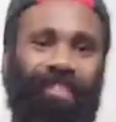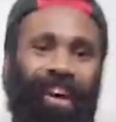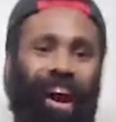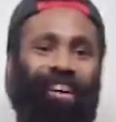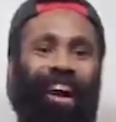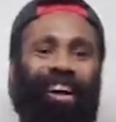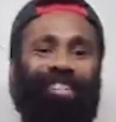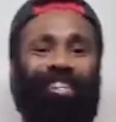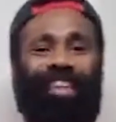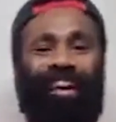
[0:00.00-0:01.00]
Hi
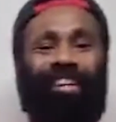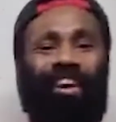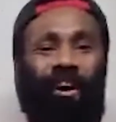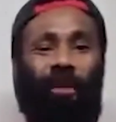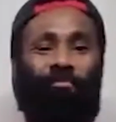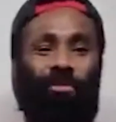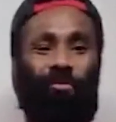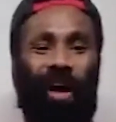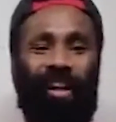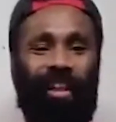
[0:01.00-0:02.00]
guys, Eli here. I hope you're
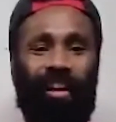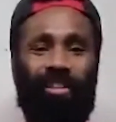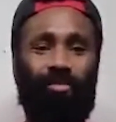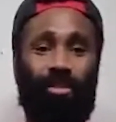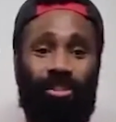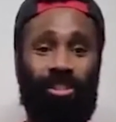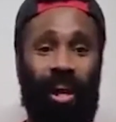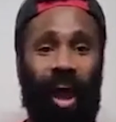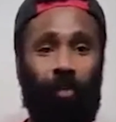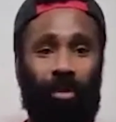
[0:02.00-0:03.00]
well. I just want to
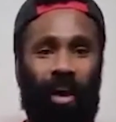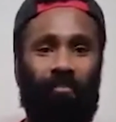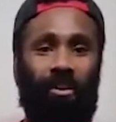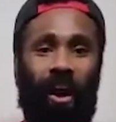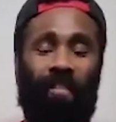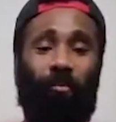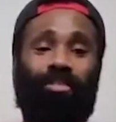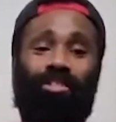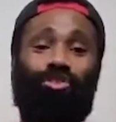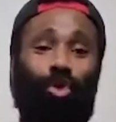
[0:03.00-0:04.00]
share how we have a God that
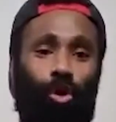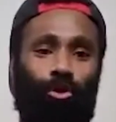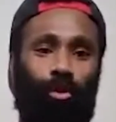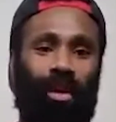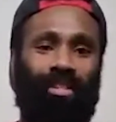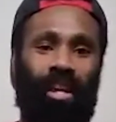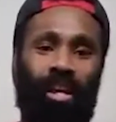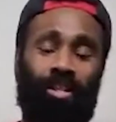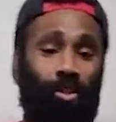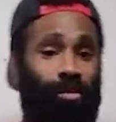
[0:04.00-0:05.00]
wants to talk to us,
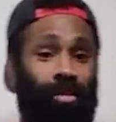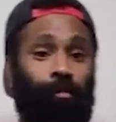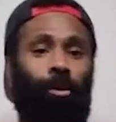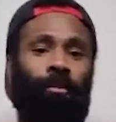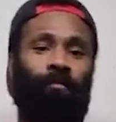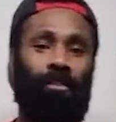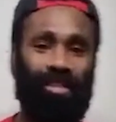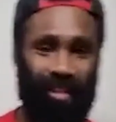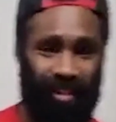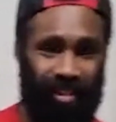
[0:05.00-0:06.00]
so it's important for
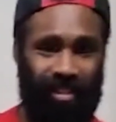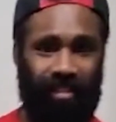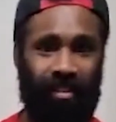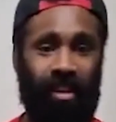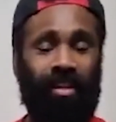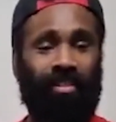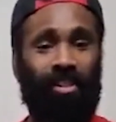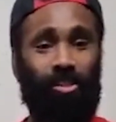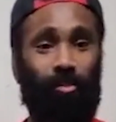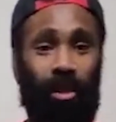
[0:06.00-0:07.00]
us to listen,
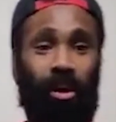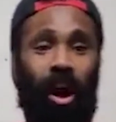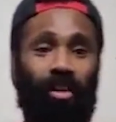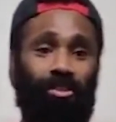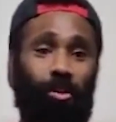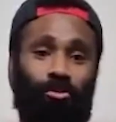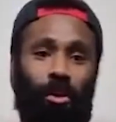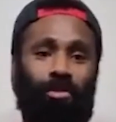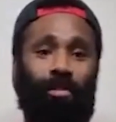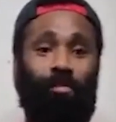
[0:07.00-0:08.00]
such that when God told
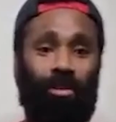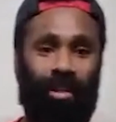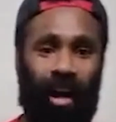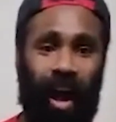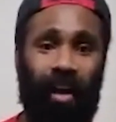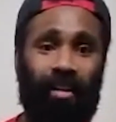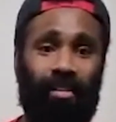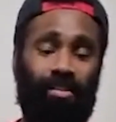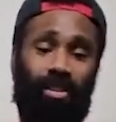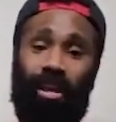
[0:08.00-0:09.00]
Noah to build an ark
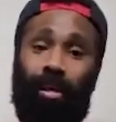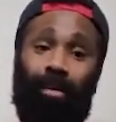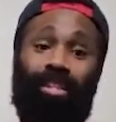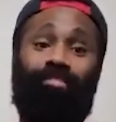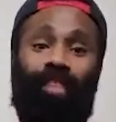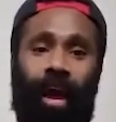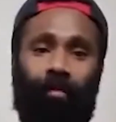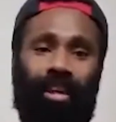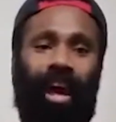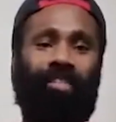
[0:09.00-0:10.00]
so him and his
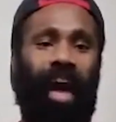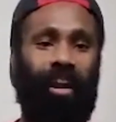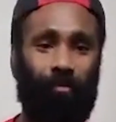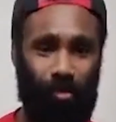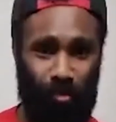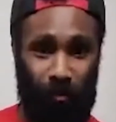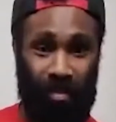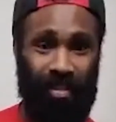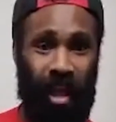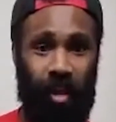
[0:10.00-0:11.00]
family and the animals would be
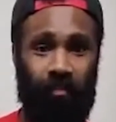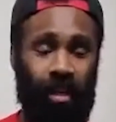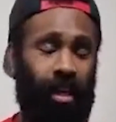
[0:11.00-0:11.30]
safe,